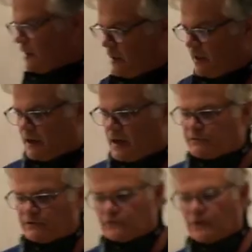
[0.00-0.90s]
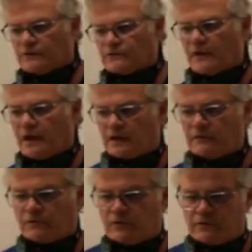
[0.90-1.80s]
I'm just going to say, if you're
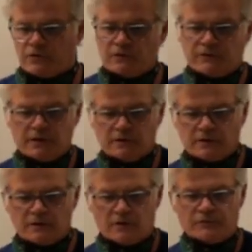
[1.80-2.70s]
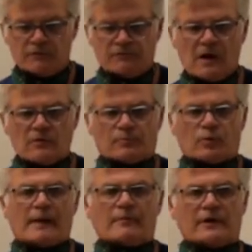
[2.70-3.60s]
using, if you found a primer
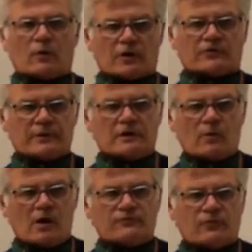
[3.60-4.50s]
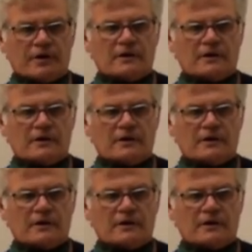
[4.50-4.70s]
that works really well for you,